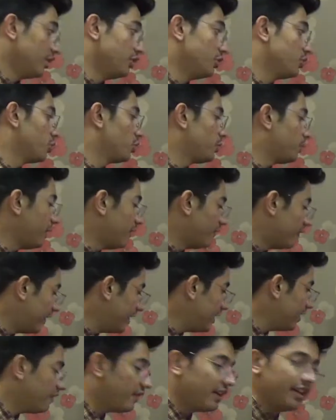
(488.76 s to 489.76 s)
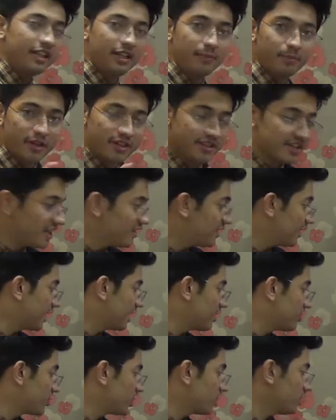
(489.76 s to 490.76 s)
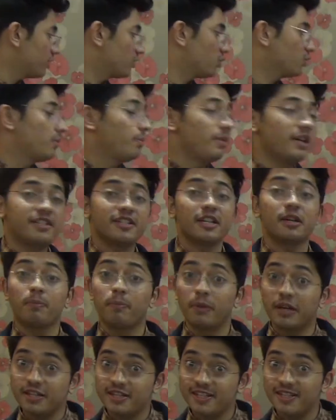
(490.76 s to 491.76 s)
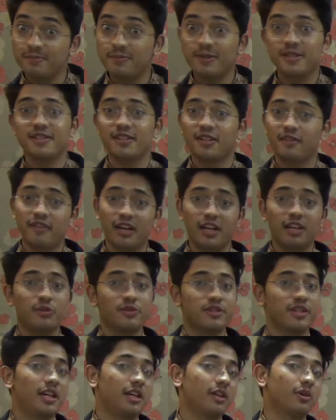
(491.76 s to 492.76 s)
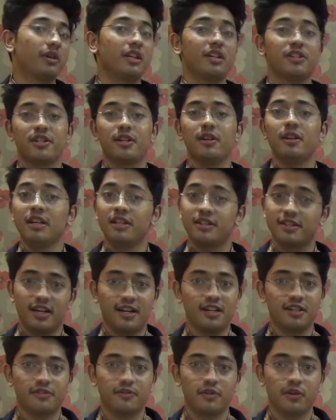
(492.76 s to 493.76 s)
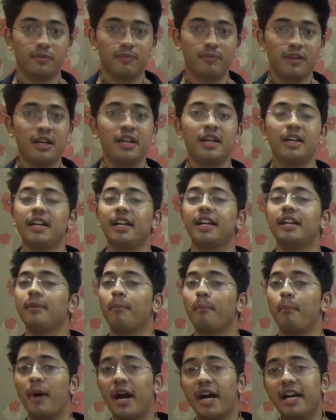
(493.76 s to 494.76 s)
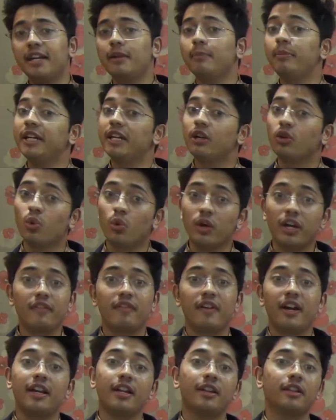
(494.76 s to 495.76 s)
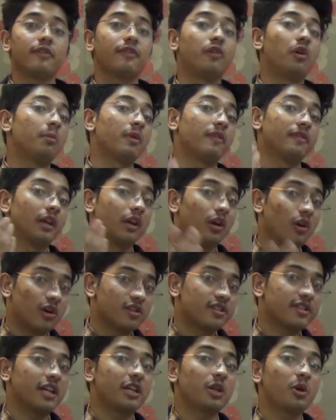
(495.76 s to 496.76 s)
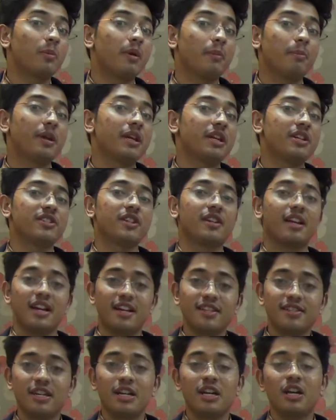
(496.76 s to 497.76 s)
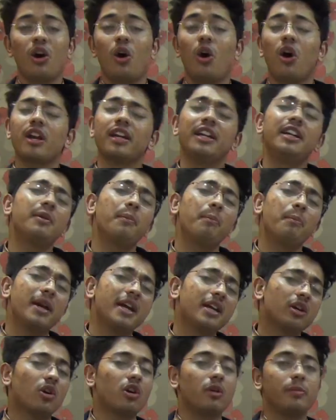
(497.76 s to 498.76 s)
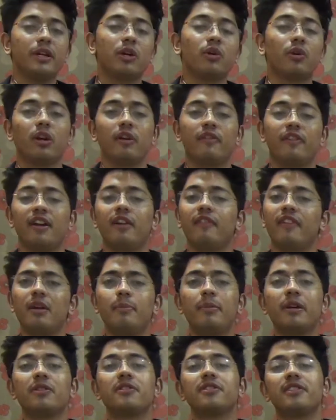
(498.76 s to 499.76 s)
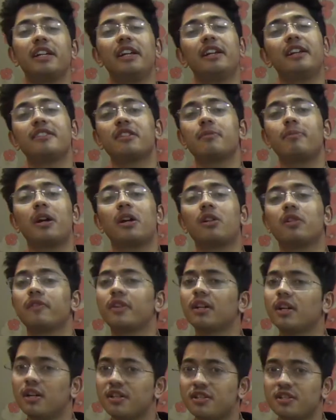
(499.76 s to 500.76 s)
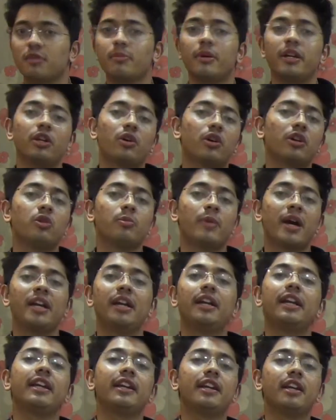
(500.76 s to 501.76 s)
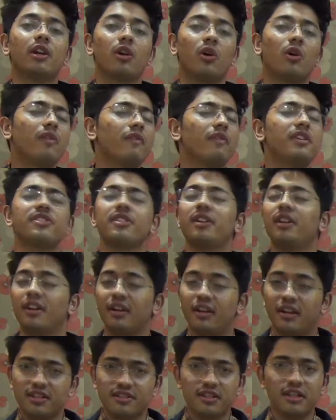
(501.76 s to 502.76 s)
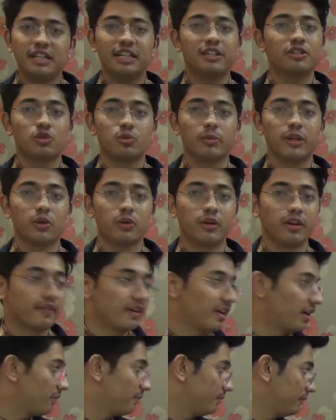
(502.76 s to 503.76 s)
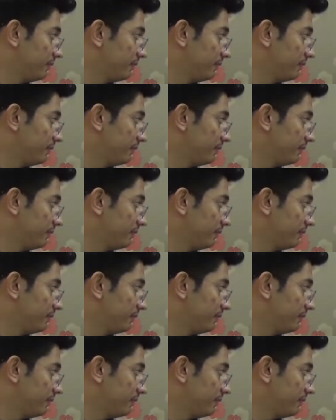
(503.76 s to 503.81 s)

you should pay very, very precise attention to the basic principles and values that your nation stands for. It might be codified in the form of the laws that your member nation has, or it may not be codified. Why? Because it is a part of the customary or humanitarian law which doesn't need to be codified.